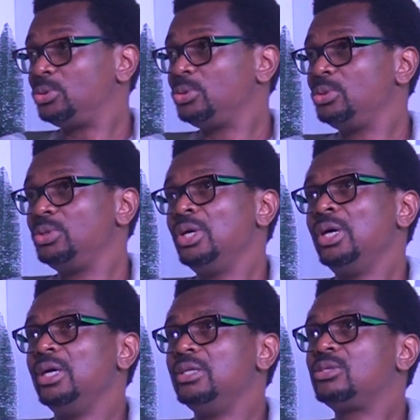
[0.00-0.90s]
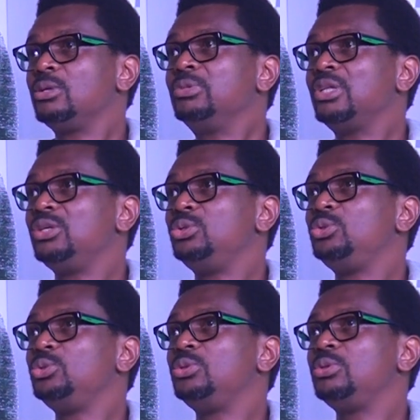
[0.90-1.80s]
So it's something that you
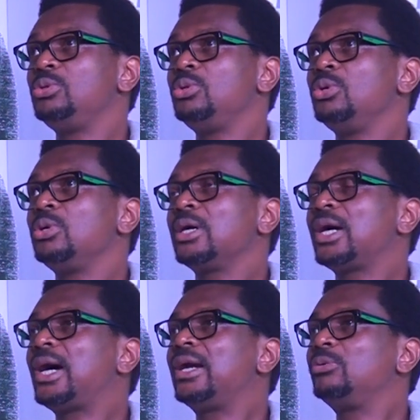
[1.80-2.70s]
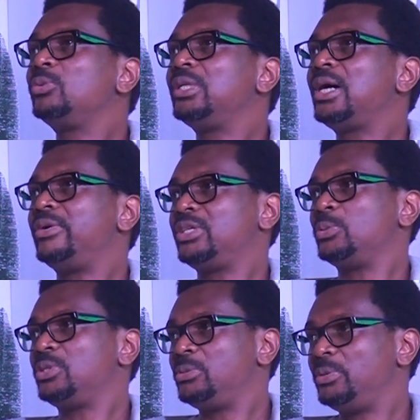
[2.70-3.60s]
should carry with that
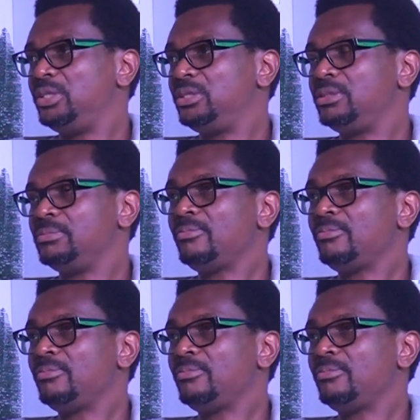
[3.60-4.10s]
responsibility.